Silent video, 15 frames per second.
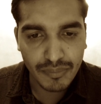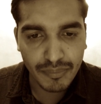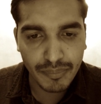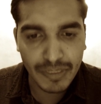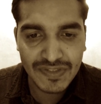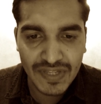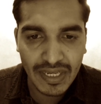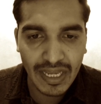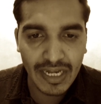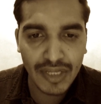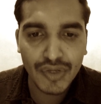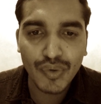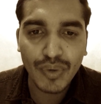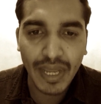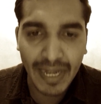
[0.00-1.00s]
Basically
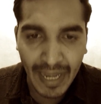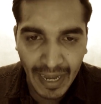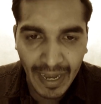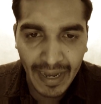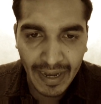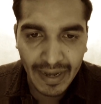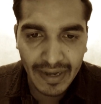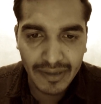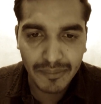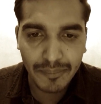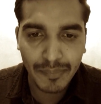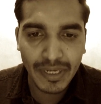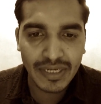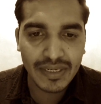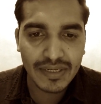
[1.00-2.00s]
you can add,
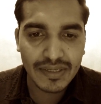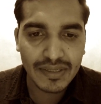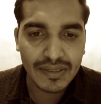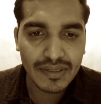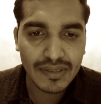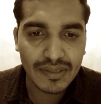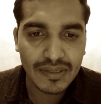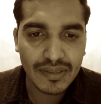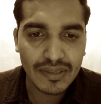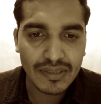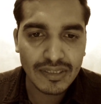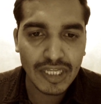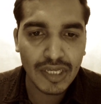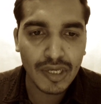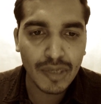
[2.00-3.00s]
but
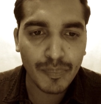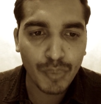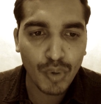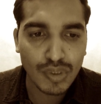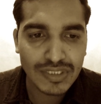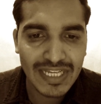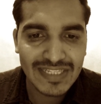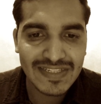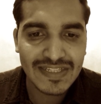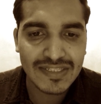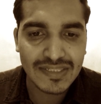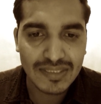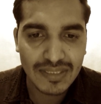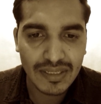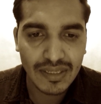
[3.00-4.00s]
the process
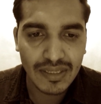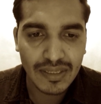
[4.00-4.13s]
is